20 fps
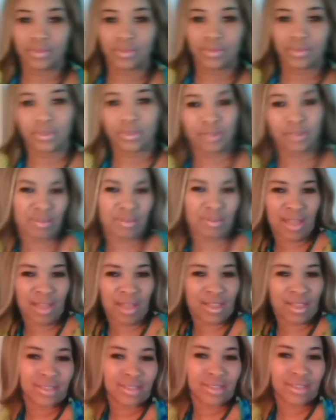So I'm not,
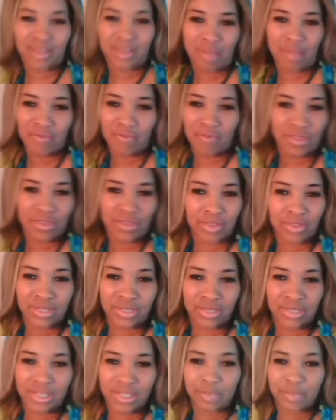like I said, I'm not feeling those
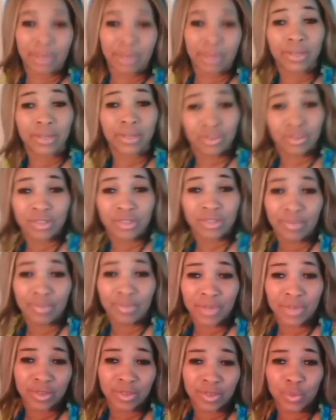ends, but I'm going to do
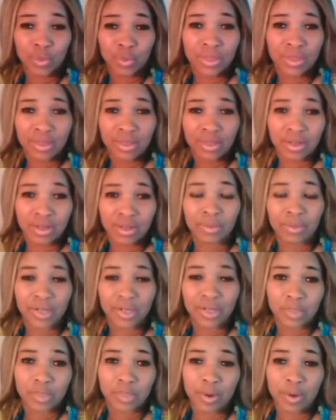something else with it. I'm going to
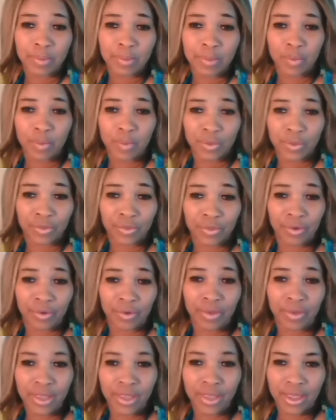experiment with it,
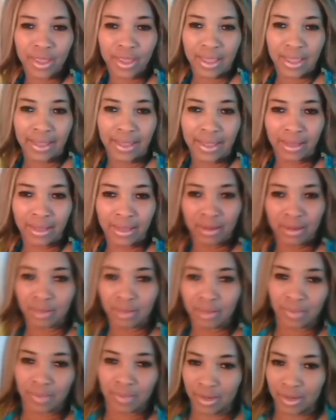and I'm
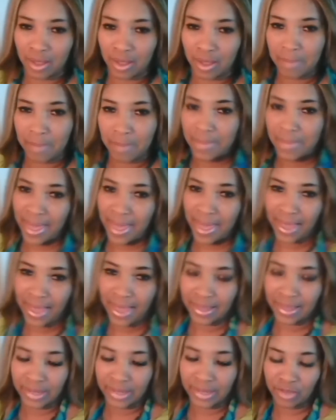going to come back
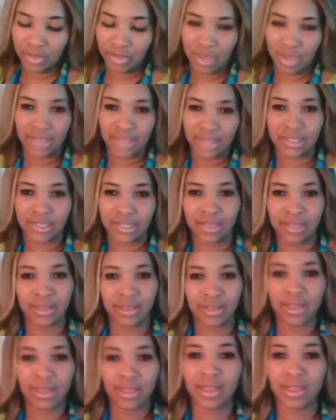and let you guys see
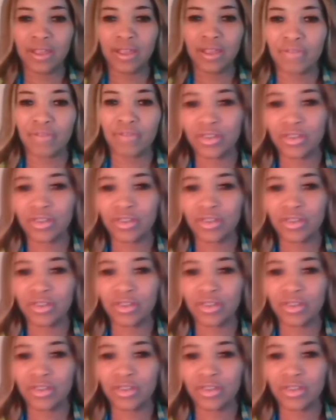if I